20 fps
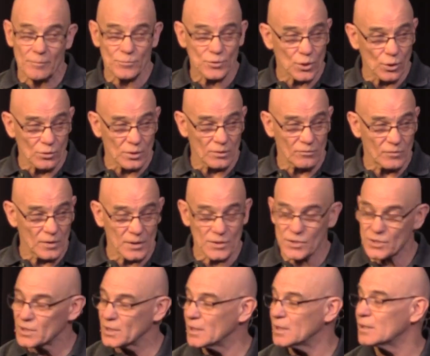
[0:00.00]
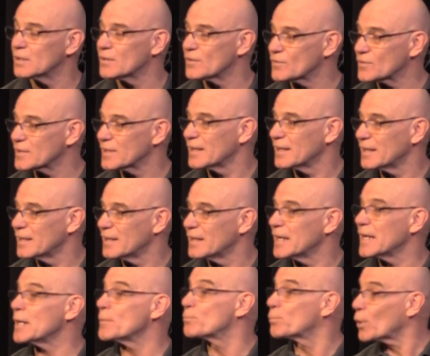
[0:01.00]
I'm so convinced he is.
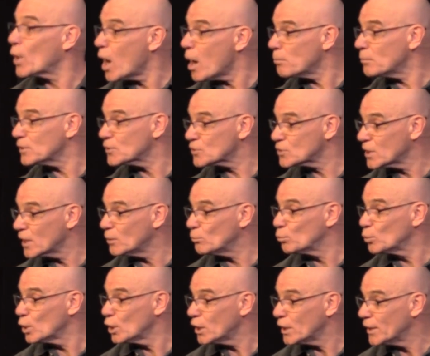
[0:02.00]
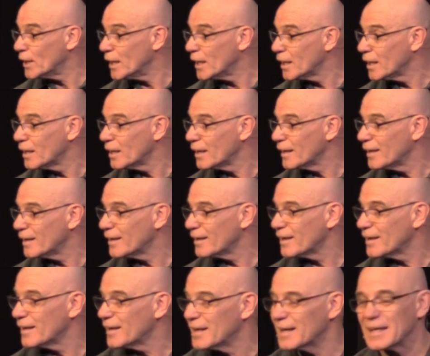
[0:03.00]
He promised he would.
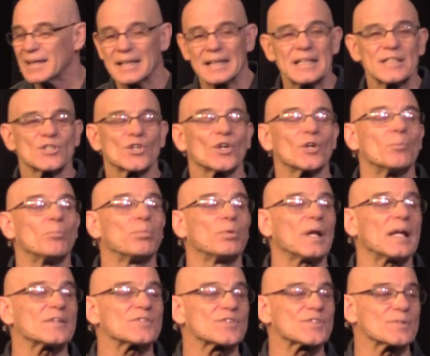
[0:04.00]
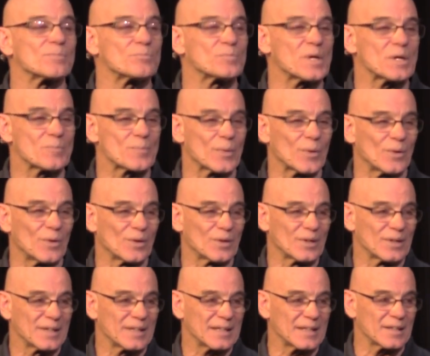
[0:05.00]
He's going to bless some people
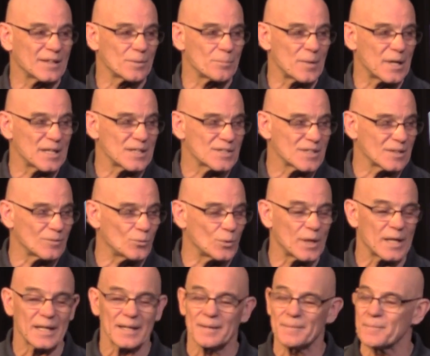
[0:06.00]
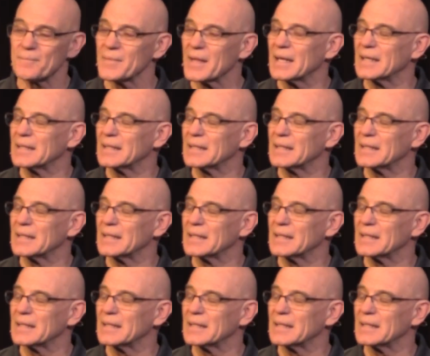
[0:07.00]
in an amazing way.